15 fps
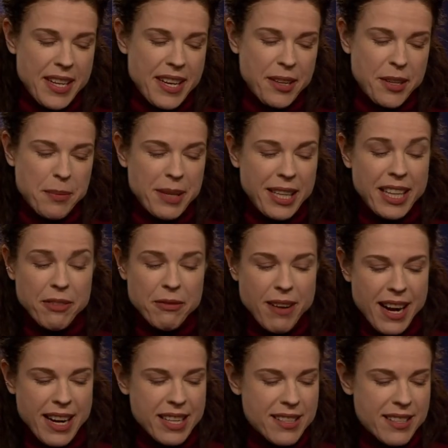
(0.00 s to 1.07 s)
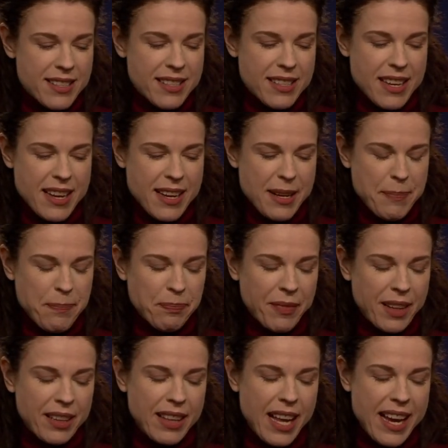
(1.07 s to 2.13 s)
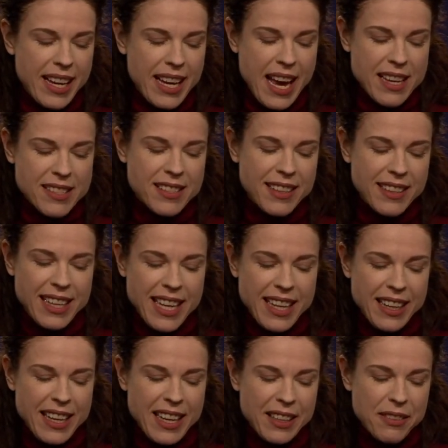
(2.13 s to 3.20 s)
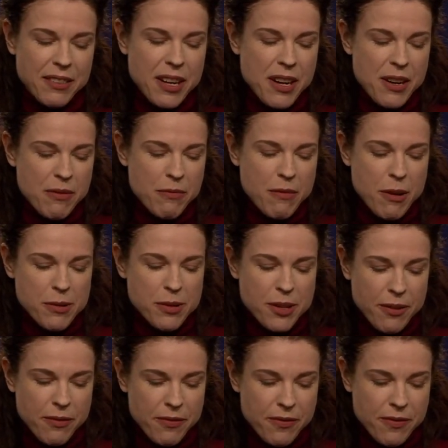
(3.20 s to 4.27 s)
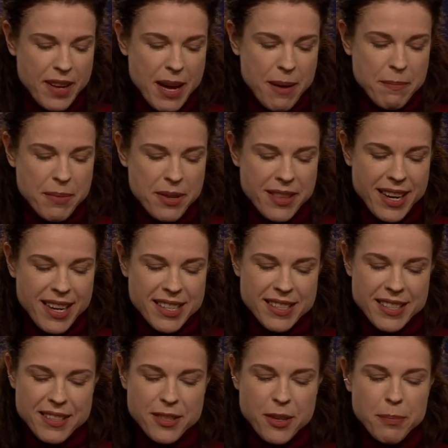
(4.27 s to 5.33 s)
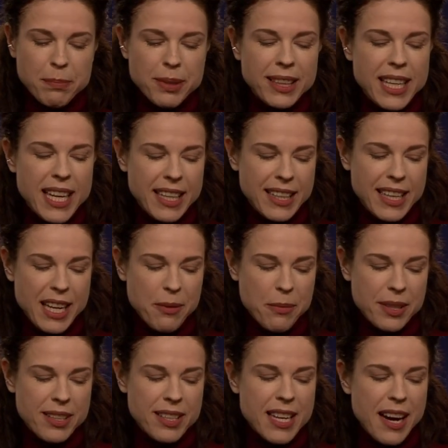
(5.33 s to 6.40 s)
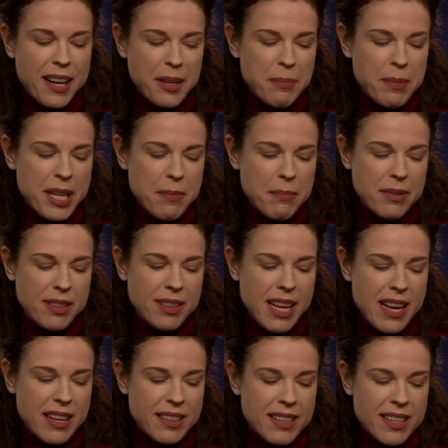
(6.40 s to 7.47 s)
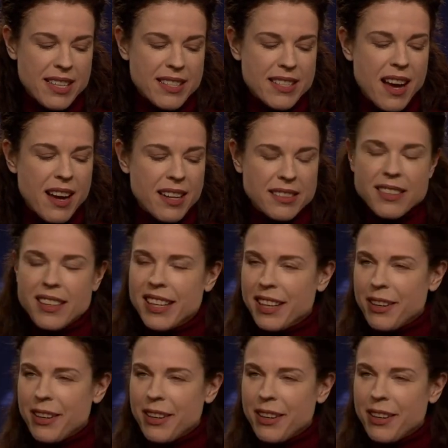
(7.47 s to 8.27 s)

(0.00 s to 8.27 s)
committee writes, like Astrid Lindgren, Rosoff empathizes completely with young people and is utterly